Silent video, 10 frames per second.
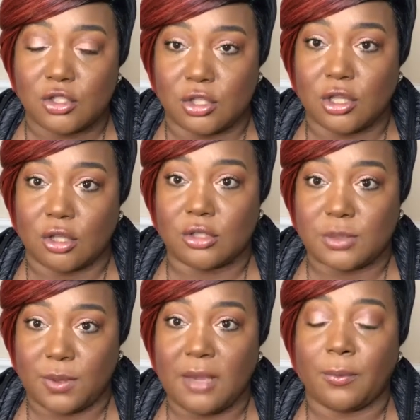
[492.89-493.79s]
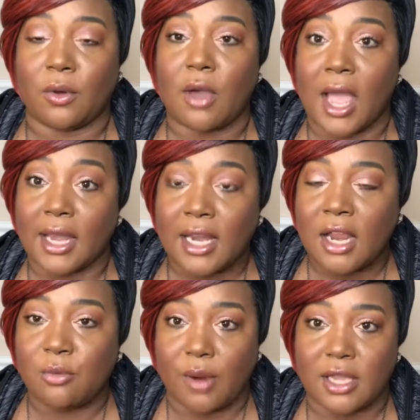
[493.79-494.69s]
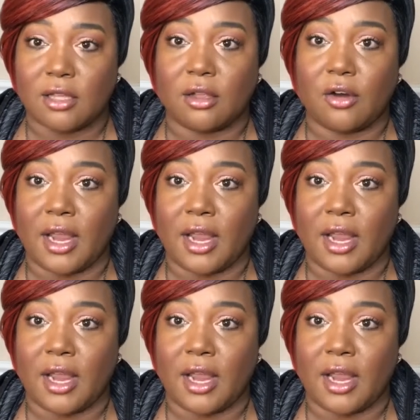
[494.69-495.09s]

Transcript: to those people on a regular